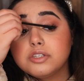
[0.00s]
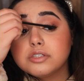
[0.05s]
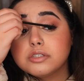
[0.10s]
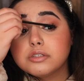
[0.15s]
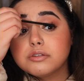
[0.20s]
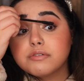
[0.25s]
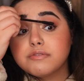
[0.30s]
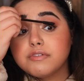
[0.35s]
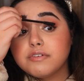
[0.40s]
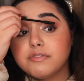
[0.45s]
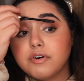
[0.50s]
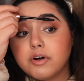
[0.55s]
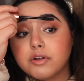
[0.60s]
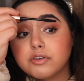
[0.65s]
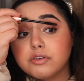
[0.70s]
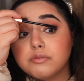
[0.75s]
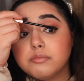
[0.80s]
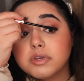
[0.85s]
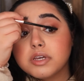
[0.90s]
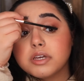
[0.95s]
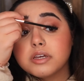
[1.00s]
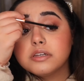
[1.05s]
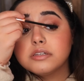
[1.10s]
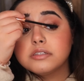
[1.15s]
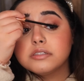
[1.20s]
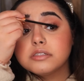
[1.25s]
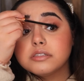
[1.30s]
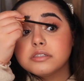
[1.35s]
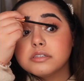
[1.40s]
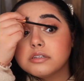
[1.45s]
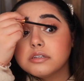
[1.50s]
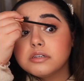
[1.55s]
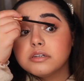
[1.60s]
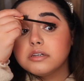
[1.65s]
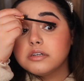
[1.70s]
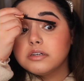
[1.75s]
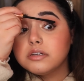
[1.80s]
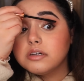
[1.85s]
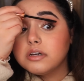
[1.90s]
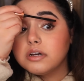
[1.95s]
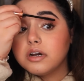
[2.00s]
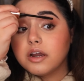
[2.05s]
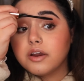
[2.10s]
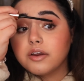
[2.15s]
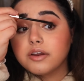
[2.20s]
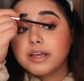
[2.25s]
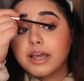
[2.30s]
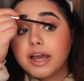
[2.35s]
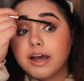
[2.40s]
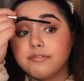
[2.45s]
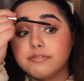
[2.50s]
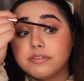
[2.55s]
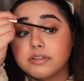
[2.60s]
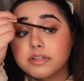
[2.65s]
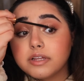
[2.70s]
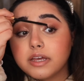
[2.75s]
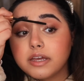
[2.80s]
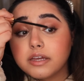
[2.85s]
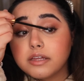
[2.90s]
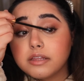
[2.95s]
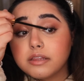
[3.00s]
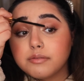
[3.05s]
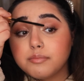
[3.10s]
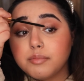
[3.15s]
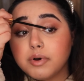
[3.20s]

just look for volume because I already have the length,